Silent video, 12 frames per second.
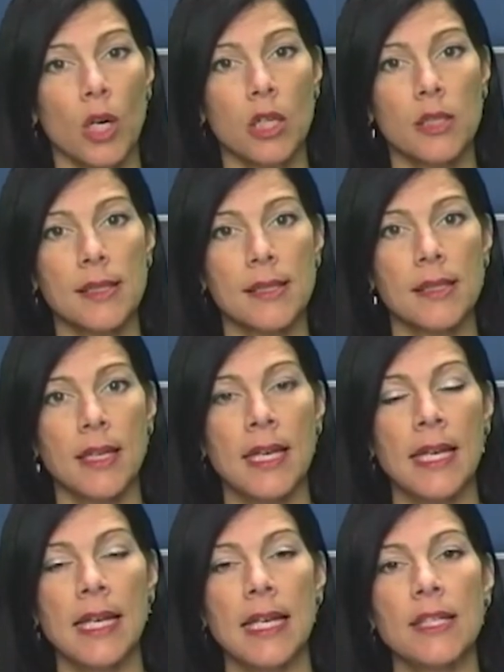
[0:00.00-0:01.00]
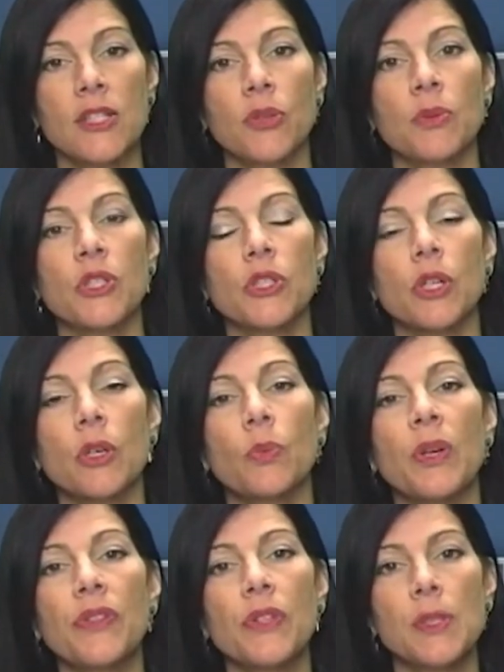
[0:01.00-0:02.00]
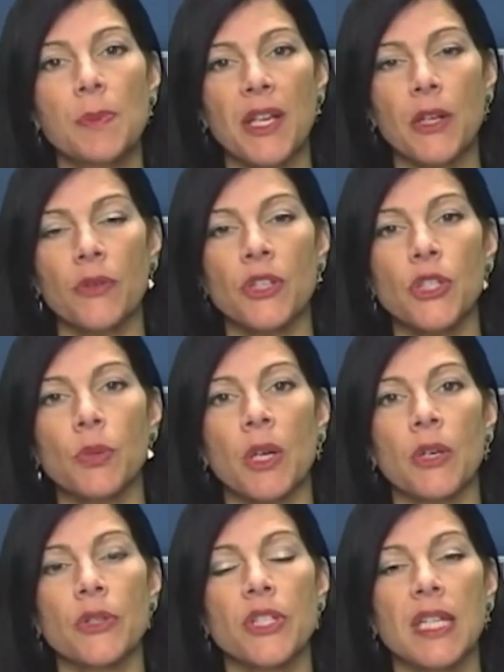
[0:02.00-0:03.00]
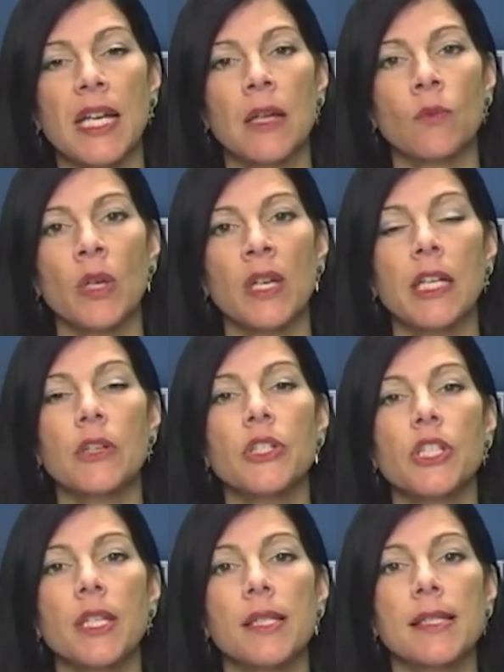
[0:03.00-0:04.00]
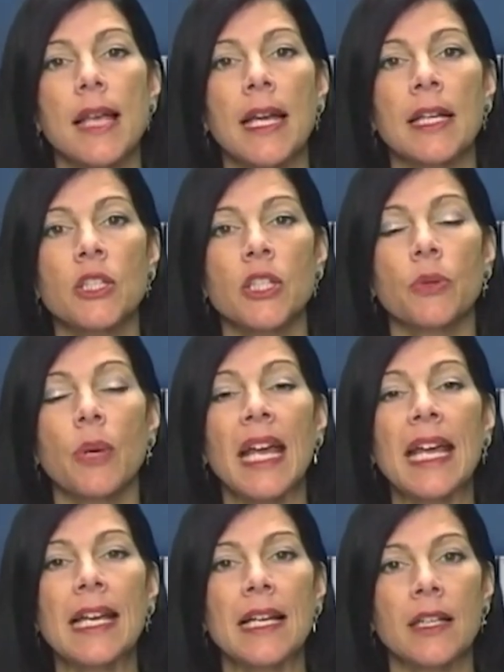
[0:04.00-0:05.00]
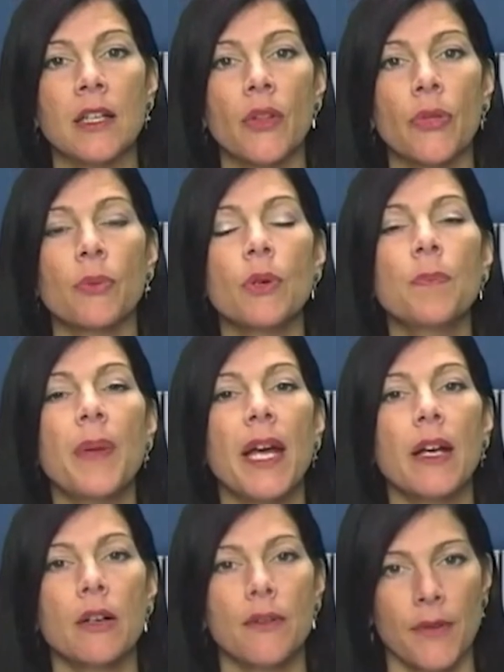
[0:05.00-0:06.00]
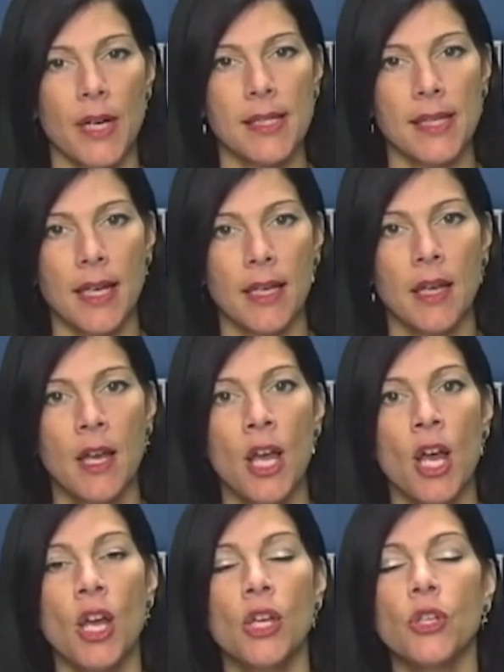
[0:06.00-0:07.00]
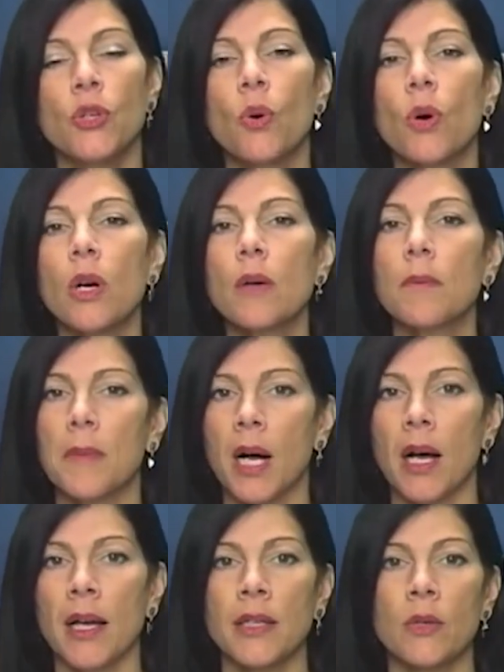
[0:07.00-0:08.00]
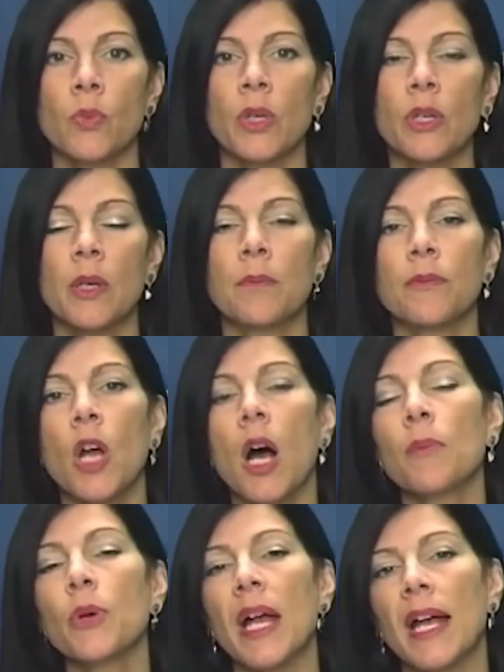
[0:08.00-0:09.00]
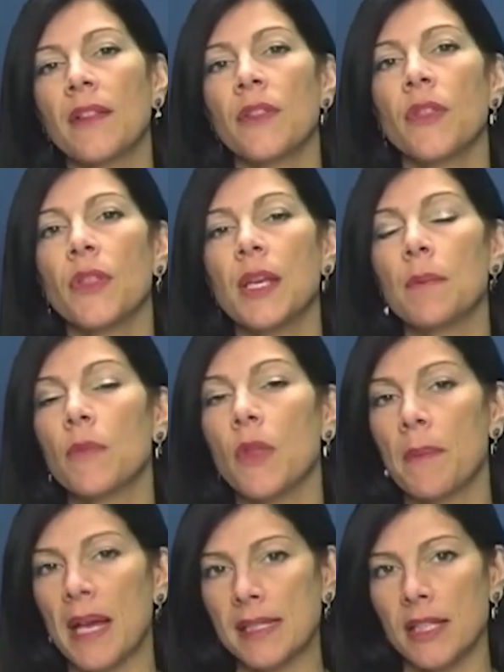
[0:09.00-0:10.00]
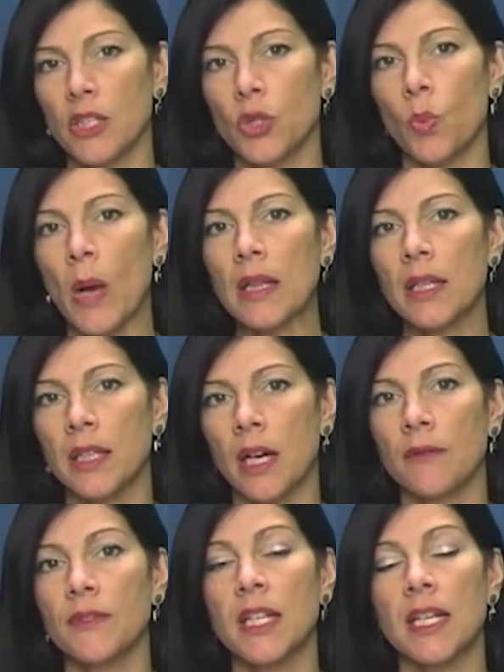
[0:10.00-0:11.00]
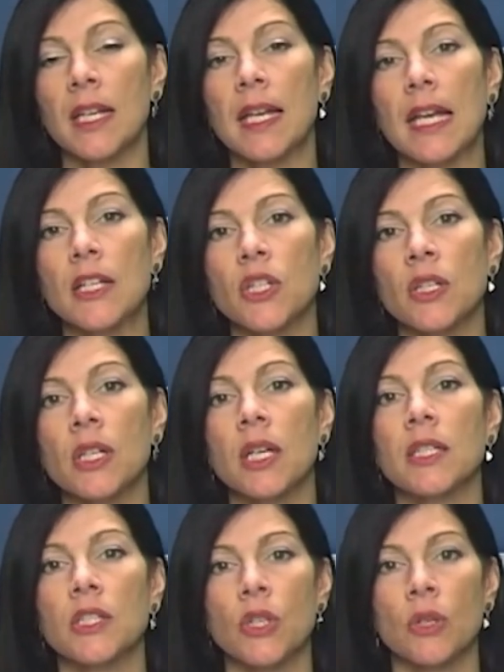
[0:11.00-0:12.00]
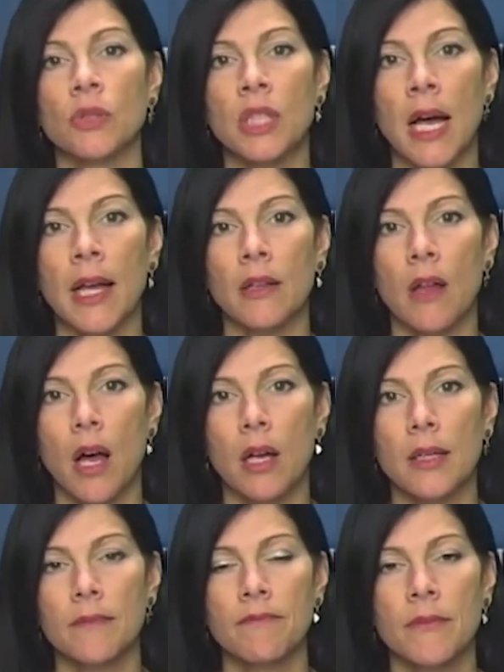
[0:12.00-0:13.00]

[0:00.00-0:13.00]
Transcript: words is to ensure with the speaker that you understand what he or she is saying to you, and through paraphrasing, your mind will com comprehend the, the message well enough to engage in additional dialogue.